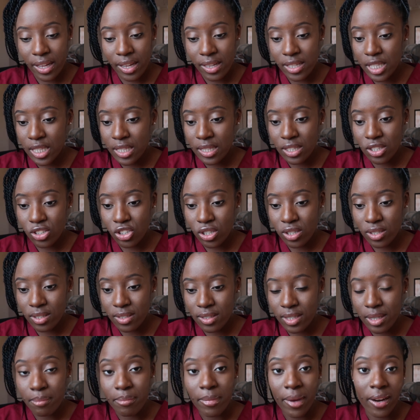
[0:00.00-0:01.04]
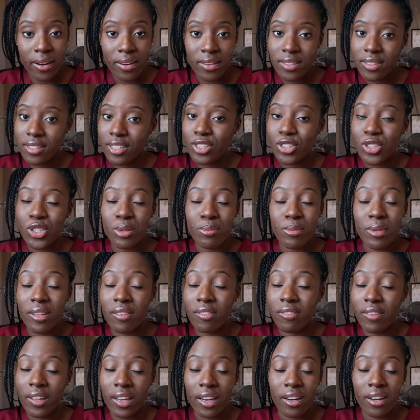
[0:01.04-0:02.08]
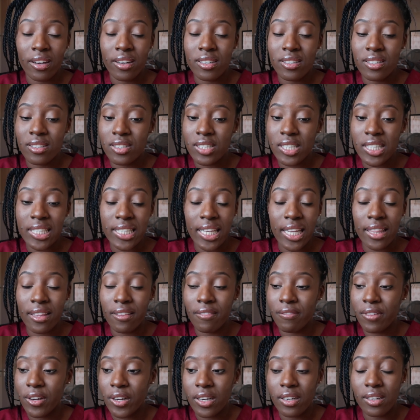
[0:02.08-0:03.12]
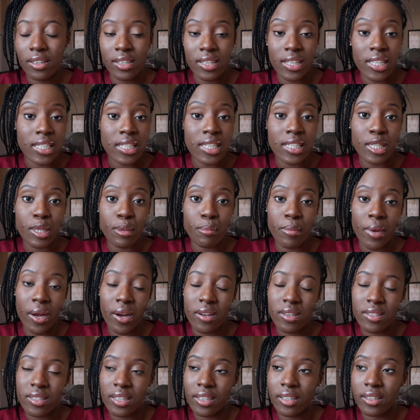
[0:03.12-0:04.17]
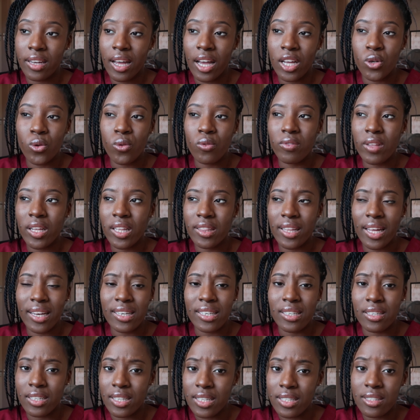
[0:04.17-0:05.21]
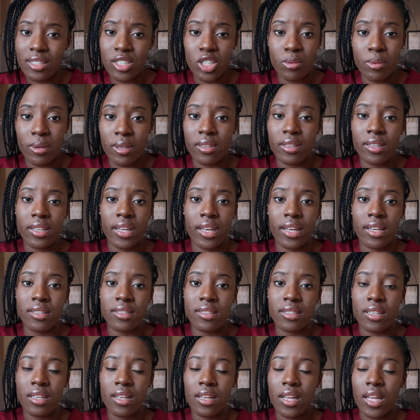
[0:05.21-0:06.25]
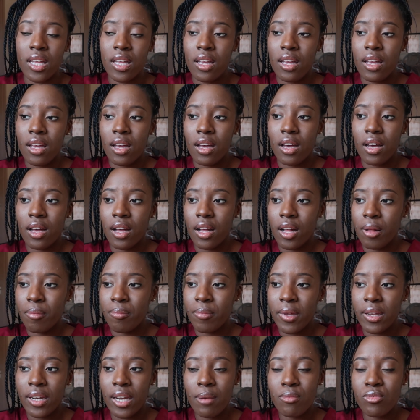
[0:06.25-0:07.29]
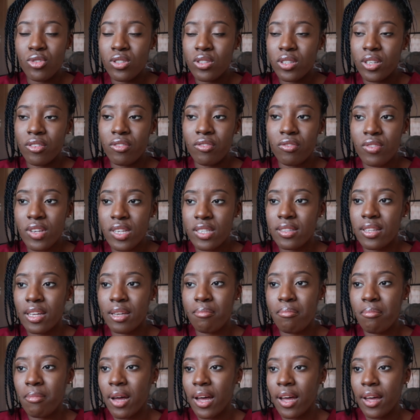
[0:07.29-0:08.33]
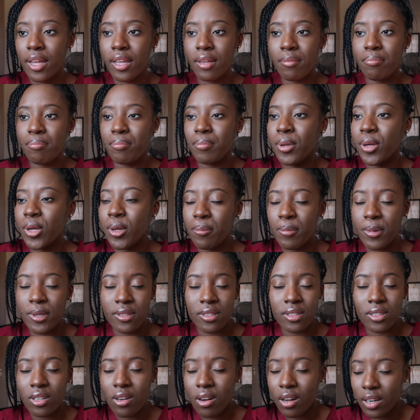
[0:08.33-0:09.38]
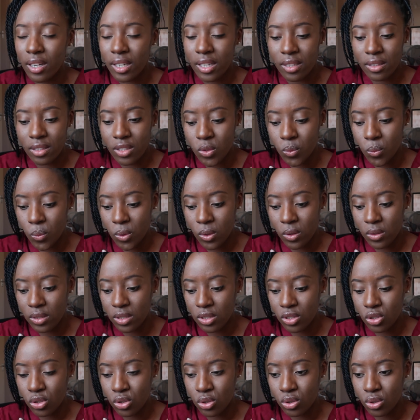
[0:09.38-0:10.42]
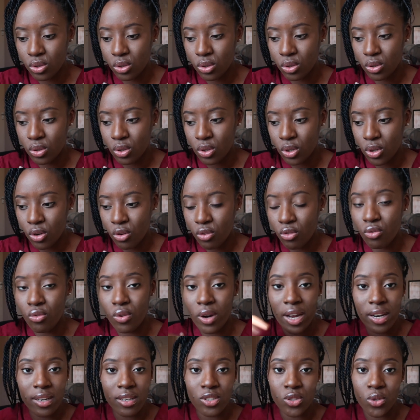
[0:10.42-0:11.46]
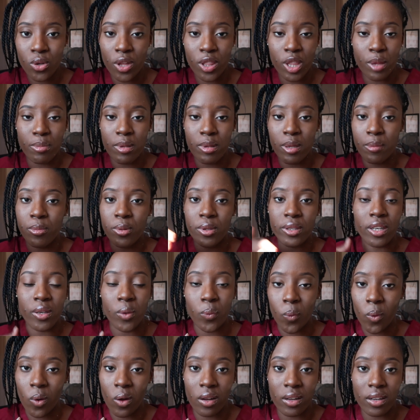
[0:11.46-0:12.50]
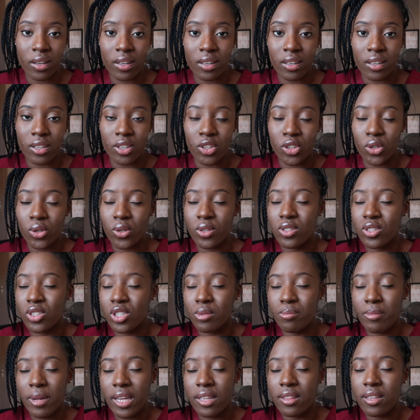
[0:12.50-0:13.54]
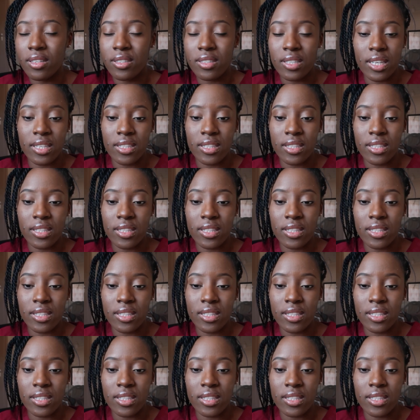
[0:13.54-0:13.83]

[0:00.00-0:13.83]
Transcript: it's just embarrassing to be fair to say the very least it's embarrassing and i don't think that needs to be the case um, and I'm just convinced that my purpose and calling in this world is to run so other people can walk. You know, it's to make things